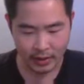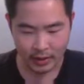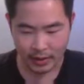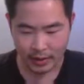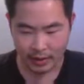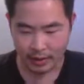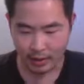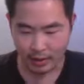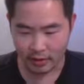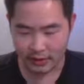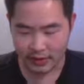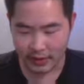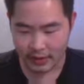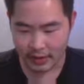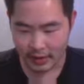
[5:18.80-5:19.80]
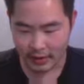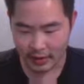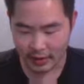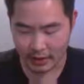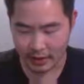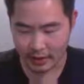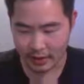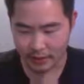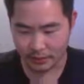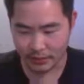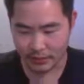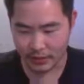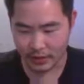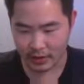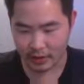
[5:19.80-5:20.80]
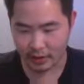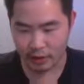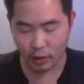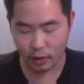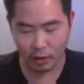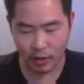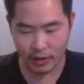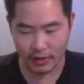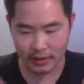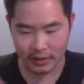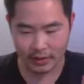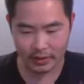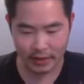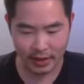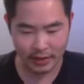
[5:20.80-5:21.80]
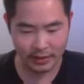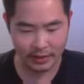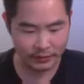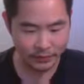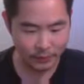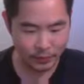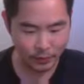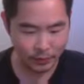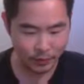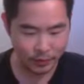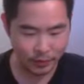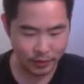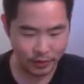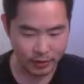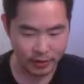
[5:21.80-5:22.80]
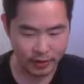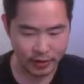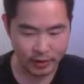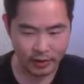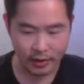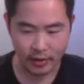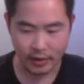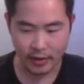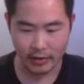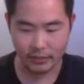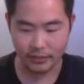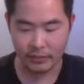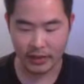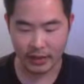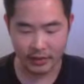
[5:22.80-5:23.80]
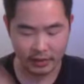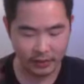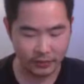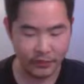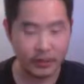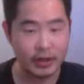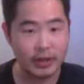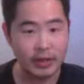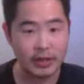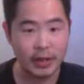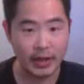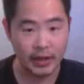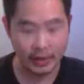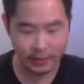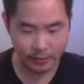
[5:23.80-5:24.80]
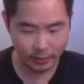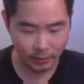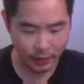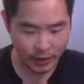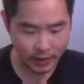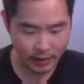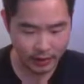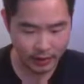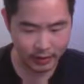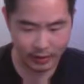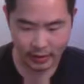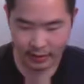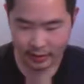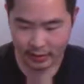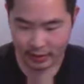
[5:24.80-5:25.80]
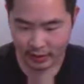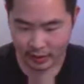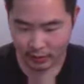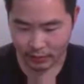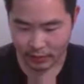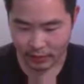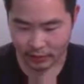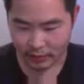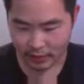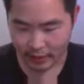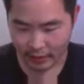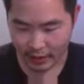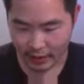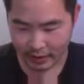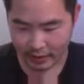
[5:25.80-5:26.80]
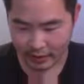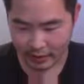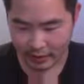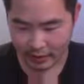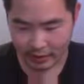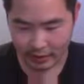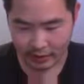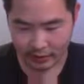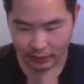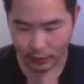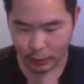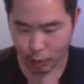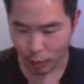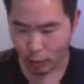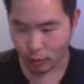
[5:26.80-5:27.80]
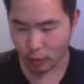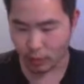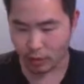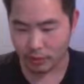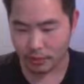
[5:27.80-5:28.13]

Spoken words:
And then obviously the quest that is for that's different each day of the week. This one looks like it's for gold,